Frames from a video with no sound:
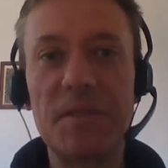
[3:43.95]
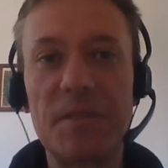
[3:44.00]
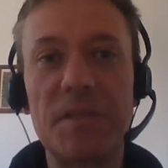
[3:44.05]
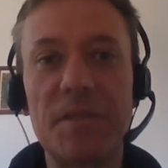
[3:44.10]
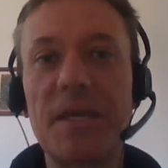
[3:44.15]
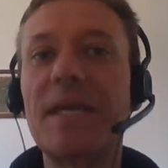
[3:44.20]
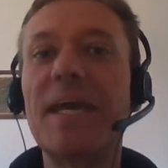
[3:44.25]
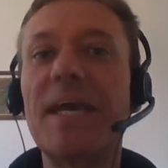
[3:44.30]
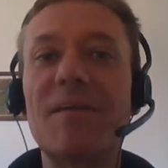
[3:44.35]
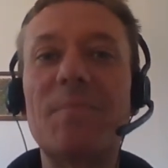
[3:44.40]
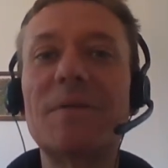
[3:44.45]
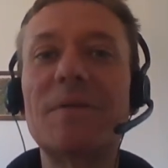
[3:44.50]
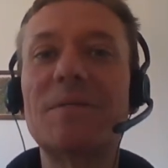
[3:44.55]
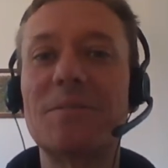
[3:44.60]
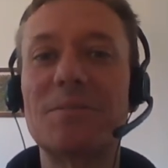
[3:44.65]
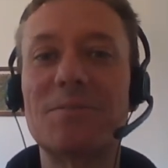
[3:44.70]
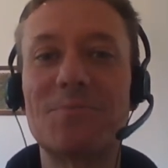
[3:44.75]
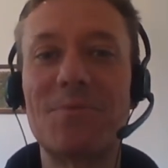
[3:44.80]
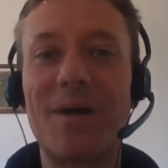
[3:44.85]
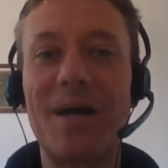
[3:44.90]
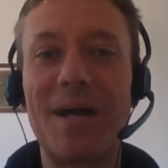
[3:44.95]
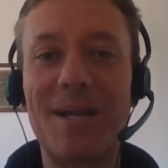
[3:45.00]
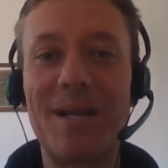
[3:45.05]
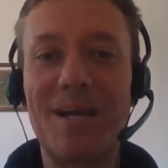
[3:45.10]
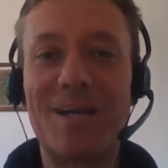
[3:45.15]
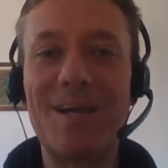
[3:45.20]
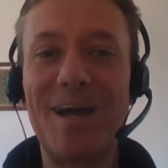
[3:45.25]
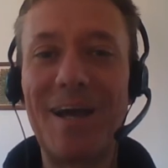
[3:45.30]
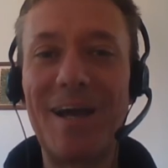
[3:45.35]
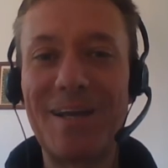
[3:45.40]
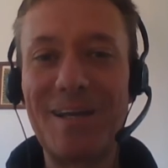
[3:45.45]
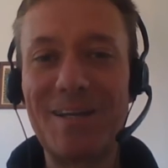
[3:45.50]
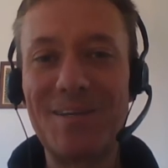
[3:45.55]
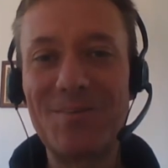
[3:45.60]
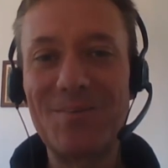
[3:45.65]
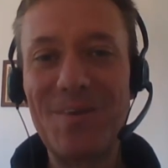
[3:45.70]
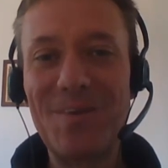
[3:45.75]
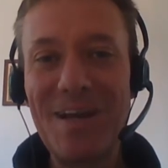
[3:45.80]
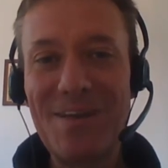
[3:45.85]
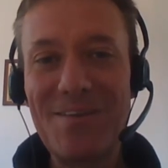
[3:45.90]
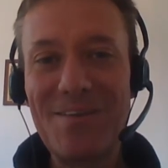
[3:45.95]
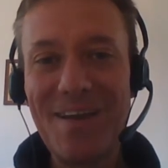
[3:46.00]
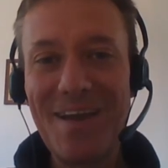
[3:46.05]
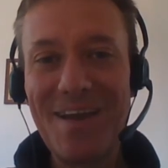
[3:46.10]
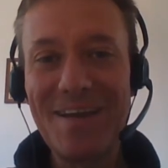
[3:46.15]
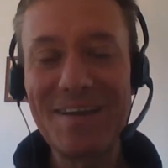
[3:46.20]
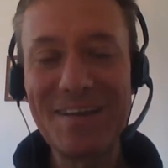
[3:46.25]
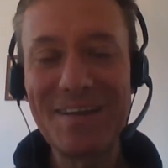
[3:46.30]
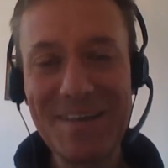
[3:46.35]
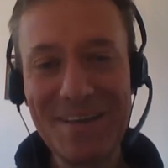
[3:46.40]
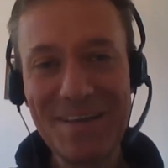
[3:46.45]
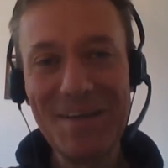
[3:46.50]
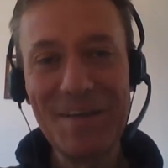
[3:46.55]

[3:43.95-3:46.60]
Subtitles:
the king of business, right? I can do anything.